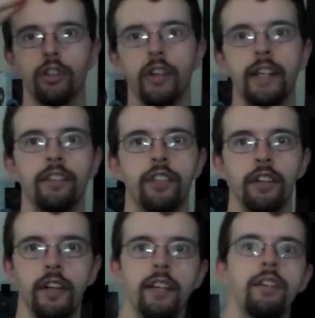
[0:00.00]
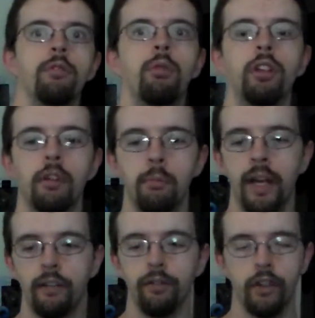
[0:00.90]
Greetings, Internet, and welcome
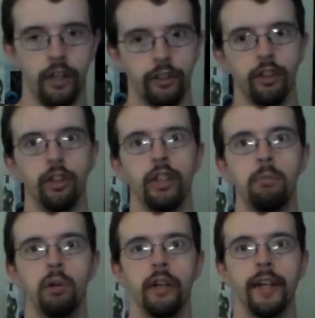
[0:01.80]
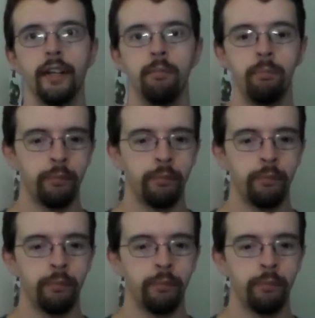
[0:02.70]
back for another early morning.